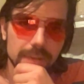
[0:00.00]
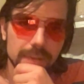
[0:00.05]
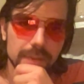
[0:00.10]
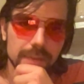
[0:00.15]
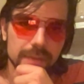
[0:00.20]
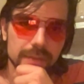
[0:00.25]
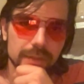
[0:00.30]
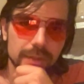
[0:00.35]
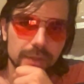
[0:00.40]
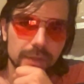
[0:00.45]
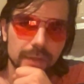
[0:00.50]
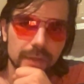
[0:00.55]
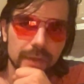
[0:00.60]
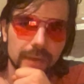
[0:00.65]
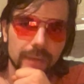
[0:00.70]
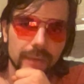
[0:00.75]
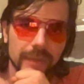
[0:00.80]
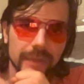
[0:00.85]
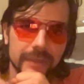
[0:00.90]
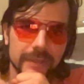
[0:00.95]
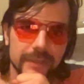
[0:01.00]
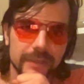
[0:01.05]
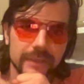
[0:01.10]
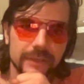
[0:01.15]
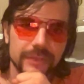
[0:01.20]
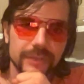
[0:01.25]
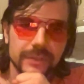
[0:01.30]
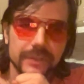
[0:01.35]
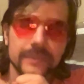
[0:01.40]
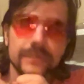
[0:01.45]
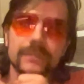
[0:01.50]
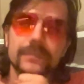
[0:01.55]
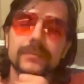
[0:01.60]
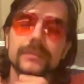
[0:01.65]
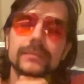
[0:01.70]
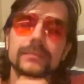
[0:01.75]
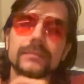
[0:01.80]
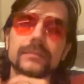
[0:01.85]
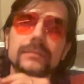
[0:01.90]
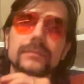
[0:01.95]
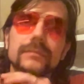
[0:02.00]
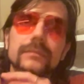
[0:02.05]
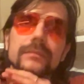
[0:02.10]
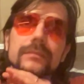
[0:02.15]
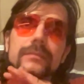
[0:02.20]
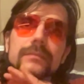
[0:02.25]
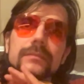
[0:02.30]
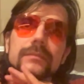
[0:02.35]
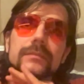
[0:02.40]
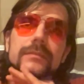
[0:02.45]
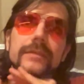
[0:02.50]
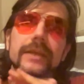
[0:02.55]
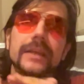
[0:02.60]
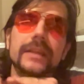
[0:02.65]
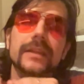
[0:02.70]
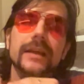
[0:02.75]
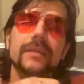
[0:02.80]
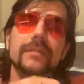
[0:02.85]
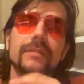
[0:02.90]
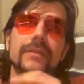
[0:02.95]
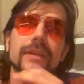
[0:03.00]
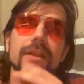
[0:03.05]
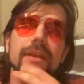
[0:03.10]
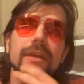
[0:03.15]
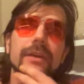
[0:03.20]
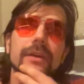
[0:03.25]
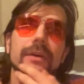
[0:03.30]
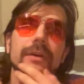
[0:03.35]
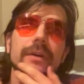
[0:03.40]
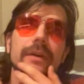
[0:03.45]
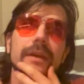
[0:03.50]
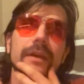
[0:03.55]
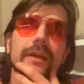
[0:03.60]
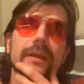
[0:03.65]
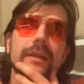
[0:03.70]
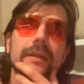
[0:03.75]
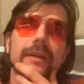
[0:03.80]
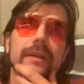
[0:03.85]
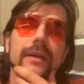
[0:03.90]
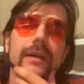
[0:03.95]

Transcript: So I wanted to just take that video and